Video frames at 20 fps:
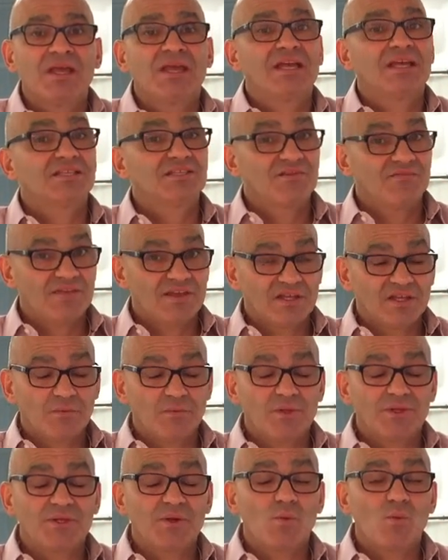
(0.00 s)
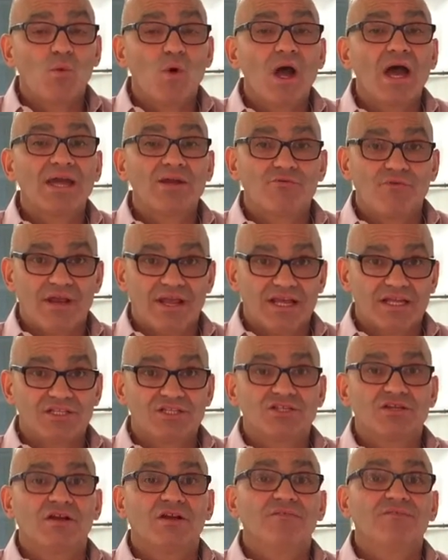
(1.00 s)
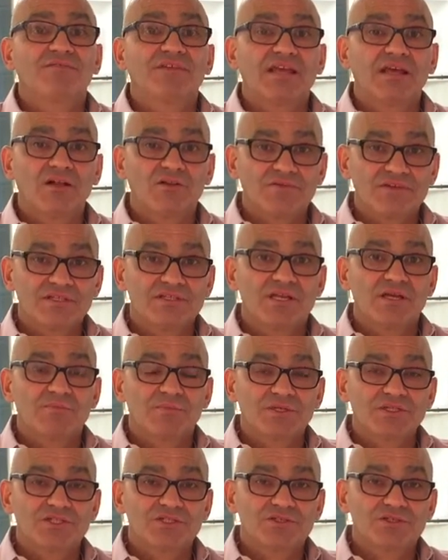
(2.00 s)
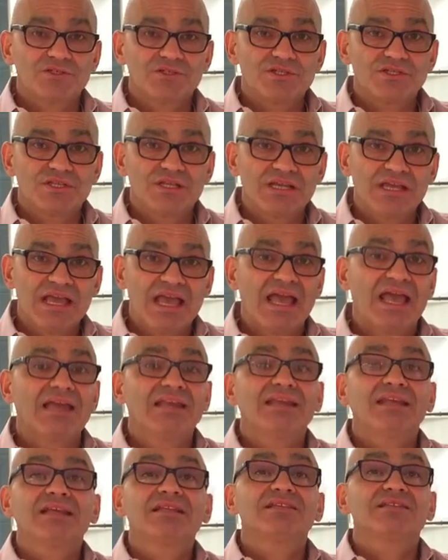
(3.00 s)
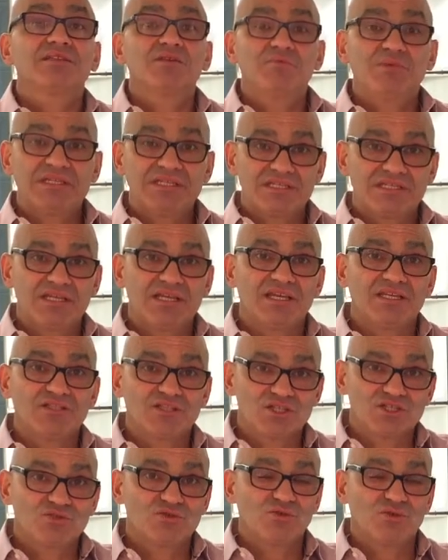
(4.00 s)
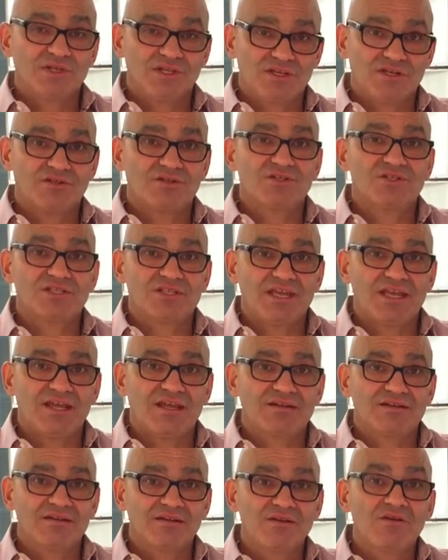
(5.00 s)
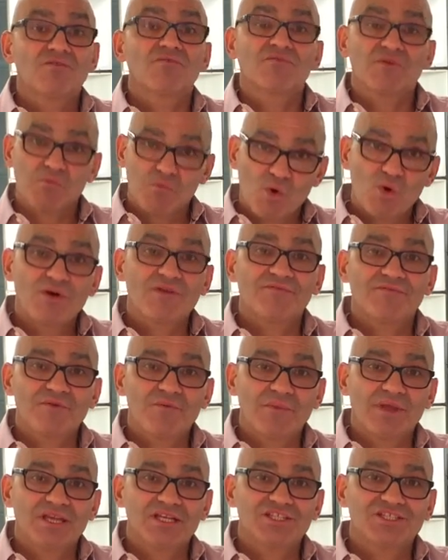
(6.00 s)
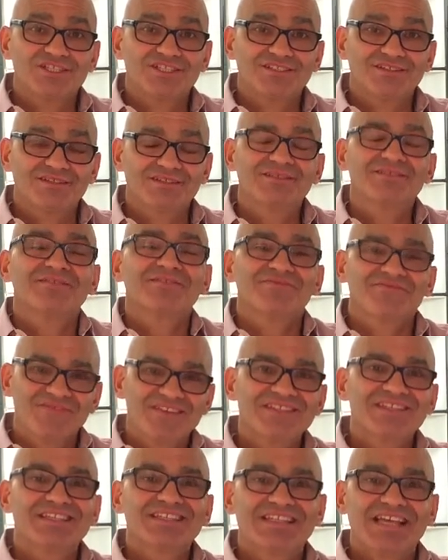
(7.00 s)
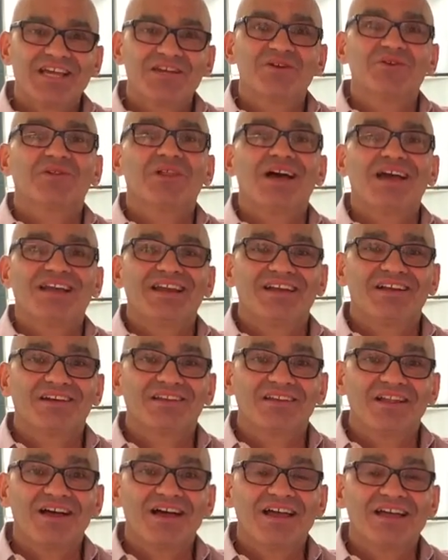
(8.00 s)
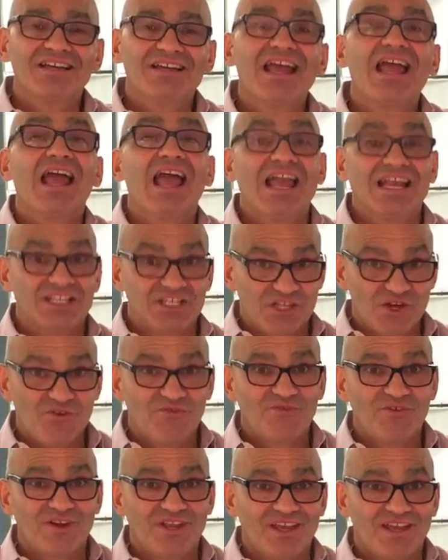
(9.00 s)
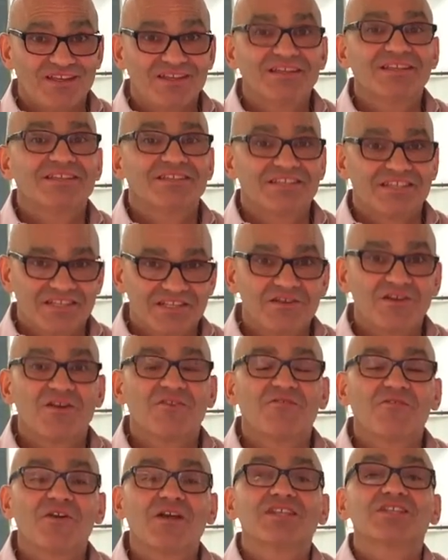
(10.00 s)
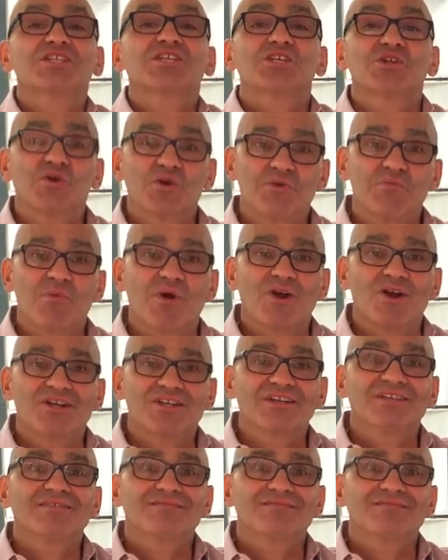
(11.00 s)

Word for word: It's available in a wide range of Kelvin temperatures and needs to be seen to truly understand. For more information, visit Dado Lighting online and don't forget to see our friends at Goodmart.